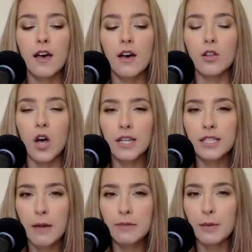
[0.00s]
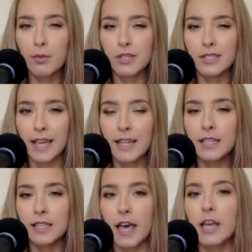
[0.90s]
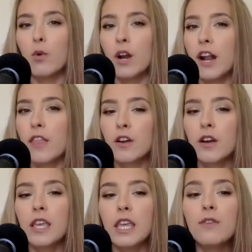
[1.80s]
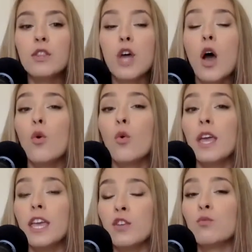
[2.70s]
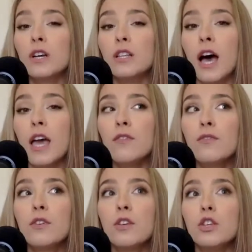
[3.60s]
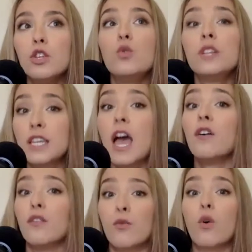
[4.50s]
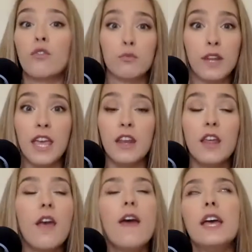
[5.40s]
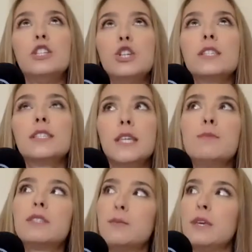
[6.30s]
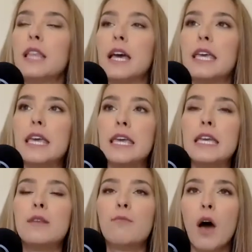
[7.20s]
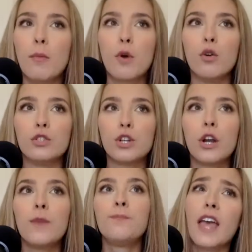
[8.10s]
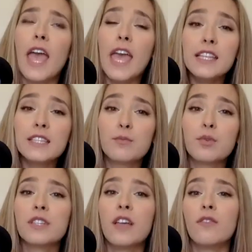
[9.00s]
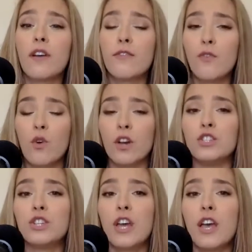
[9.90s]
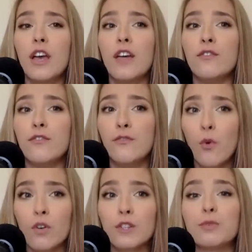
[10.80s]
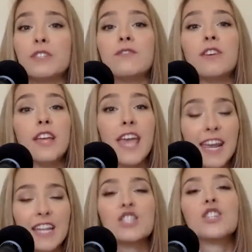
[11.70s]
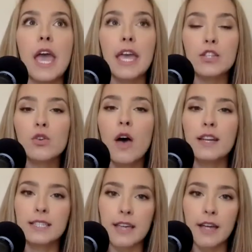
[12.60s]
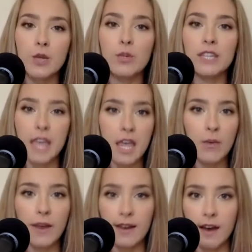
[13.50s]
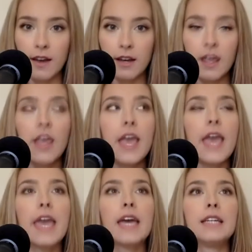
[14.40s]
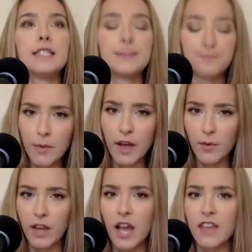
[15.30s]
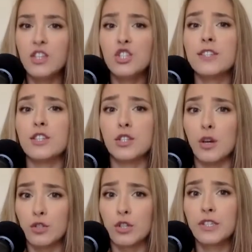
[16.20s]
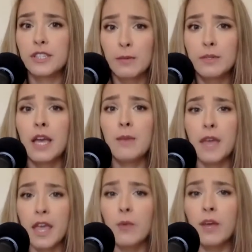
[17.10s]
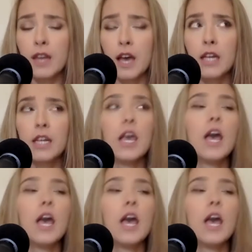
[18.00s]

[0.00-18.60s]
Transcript: a lot of times they present like one another, even though in real life, you can tell a 4 from an 8. It just seems to be like in pop culture, 8s present very 4ish and 4s present very 8ish. Hazel, I decided, was an 8 wing 9. And by the way, I think she's a social subtype 8 wing 9.